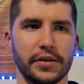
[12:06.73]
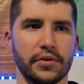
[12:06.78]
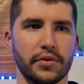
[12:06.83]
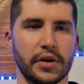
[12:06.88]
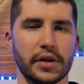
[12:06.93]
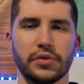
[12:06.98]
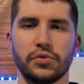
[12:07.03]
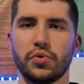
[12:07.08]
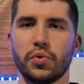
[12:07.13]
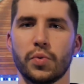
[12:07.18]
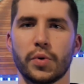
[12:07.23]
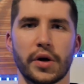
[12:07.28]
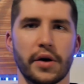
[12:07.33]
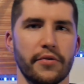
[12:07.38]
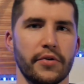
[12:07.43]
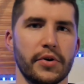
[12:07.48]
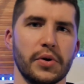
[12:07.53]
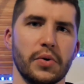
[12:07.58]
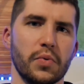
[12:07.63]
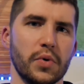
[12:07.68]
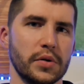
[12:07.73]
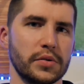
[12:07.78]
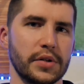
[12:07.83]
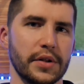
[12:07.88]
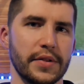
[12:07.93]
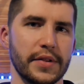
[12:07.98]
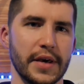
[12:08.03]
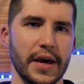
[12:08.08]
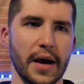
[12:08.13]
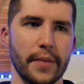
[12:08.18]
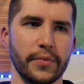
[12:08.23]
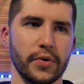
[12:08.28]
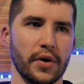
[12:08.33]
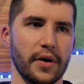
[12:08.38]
You can do whatever you want on the app.